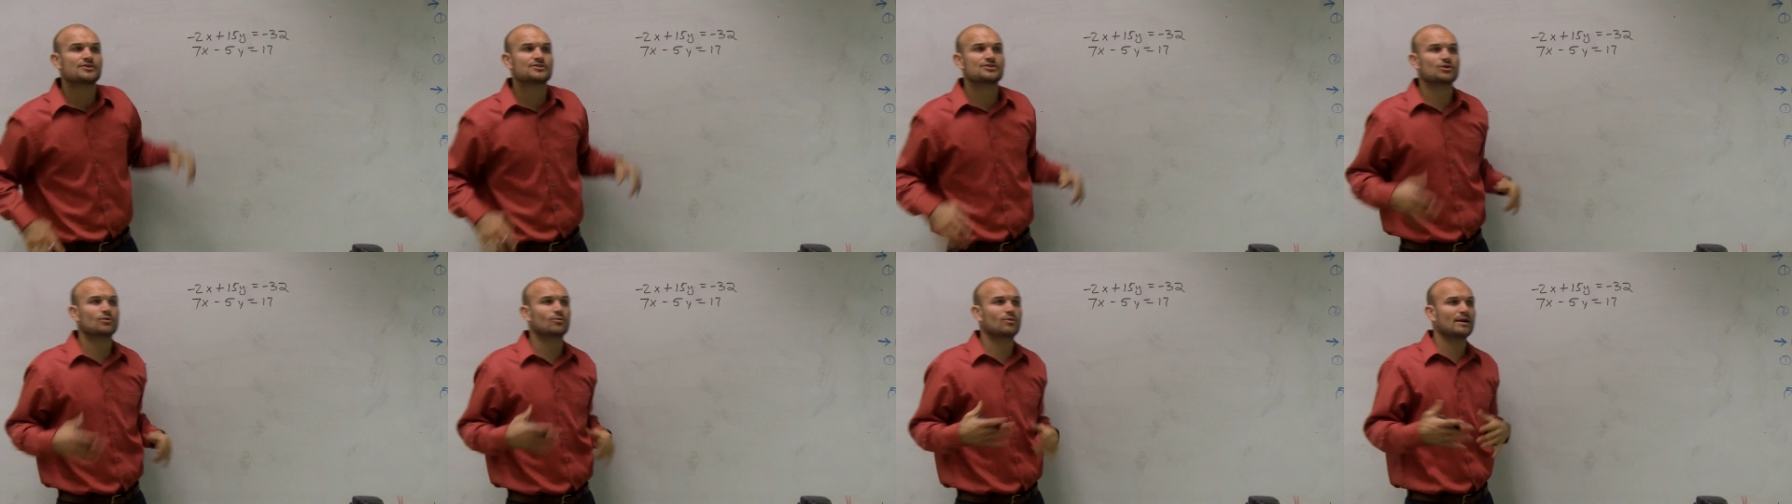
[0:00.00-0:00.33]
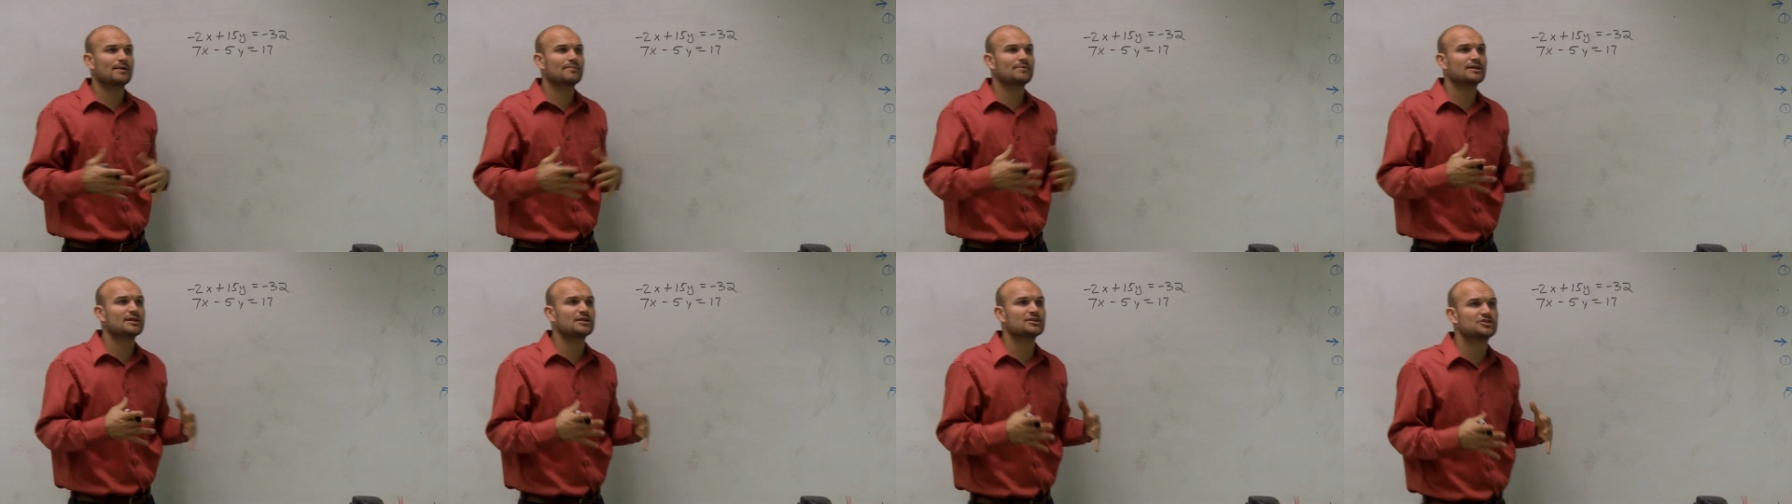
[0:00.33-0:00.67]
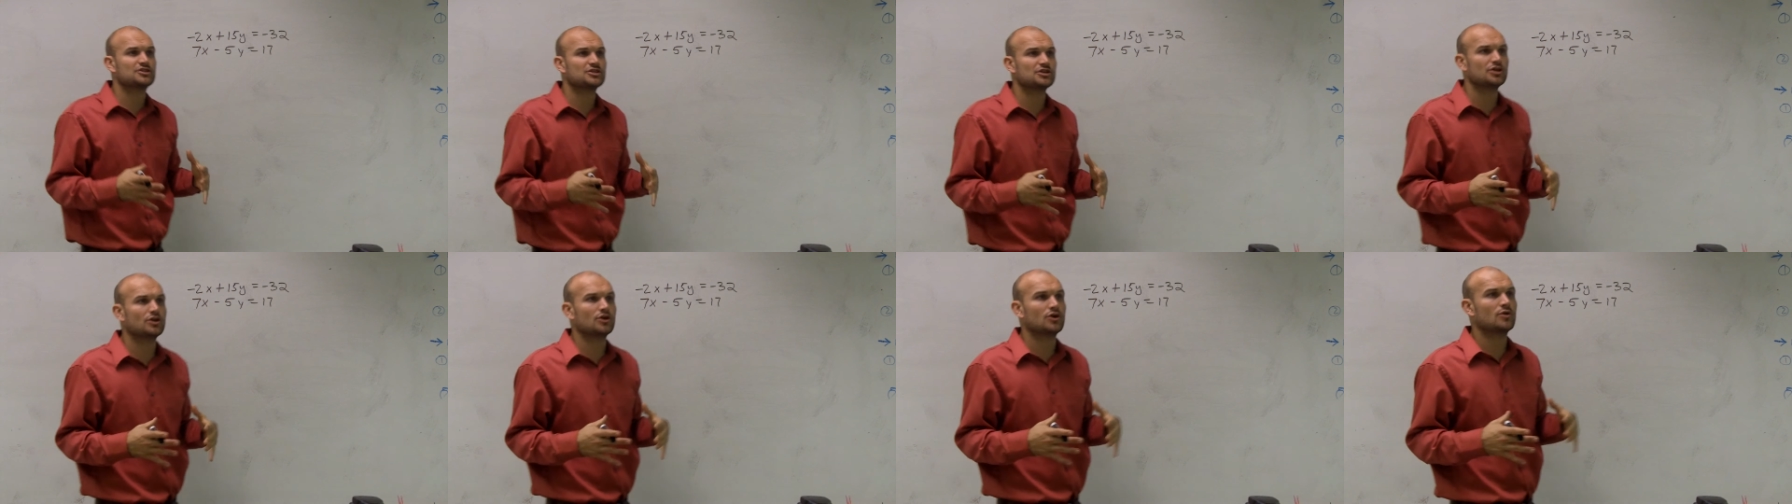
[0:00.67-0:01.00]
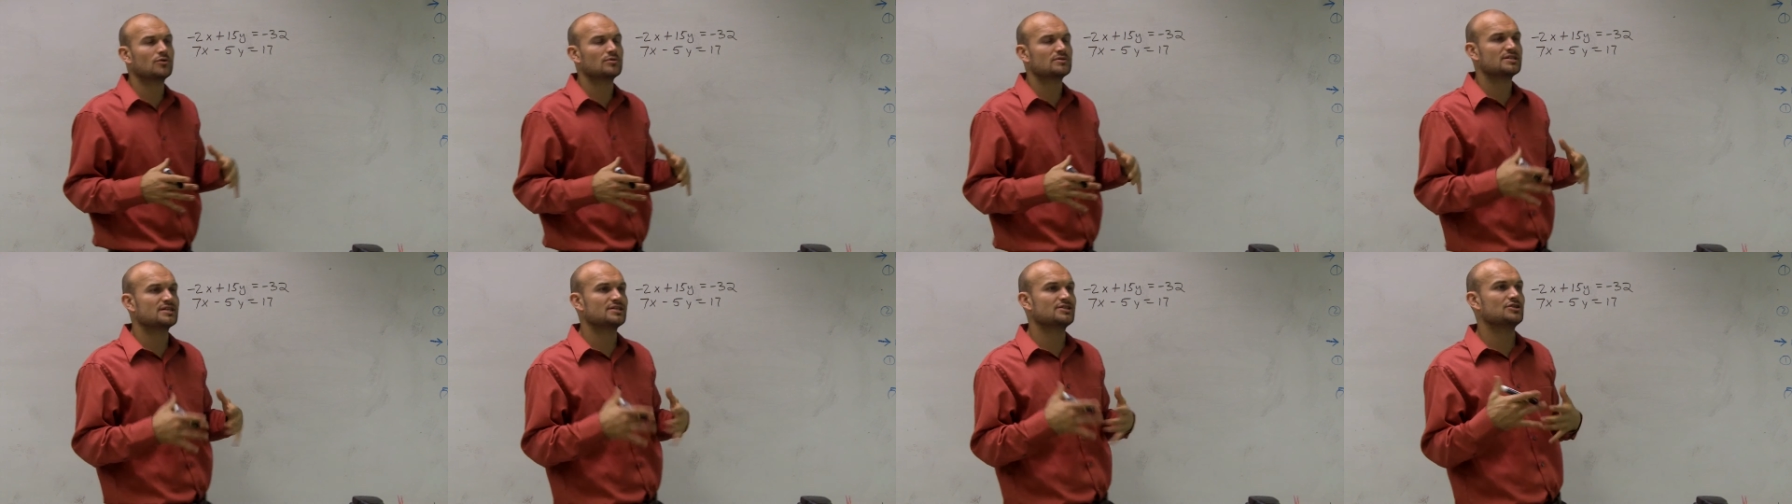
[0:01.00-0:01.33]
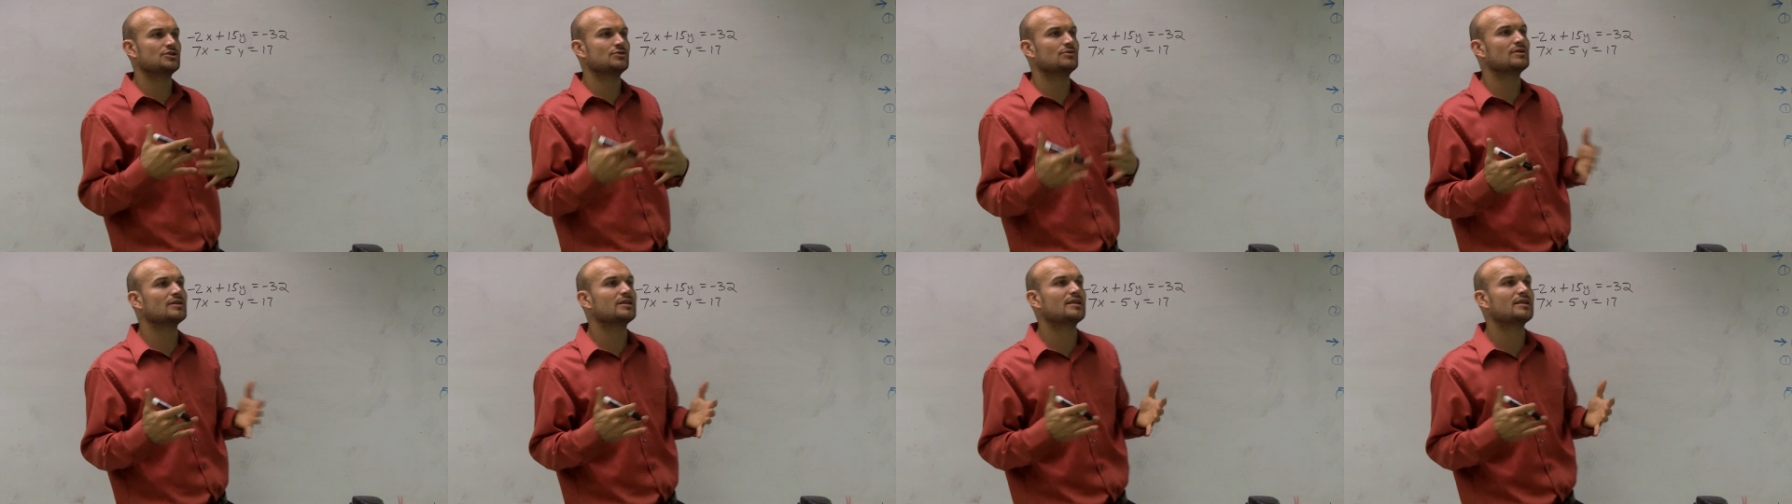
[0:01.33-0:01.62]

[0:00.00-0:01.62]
So what I'm going to do, to do